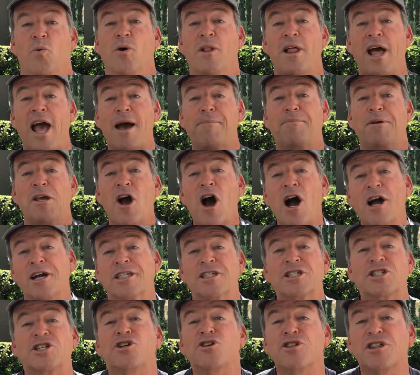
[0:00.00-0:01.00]
Well, happy
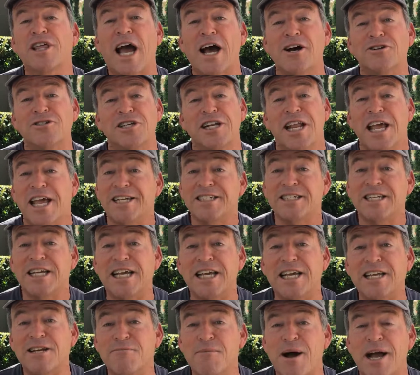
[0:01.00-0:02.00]
August
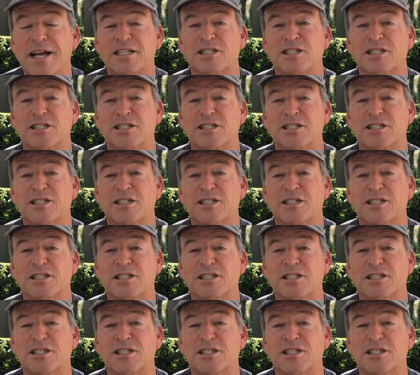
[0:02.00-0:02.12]
2018.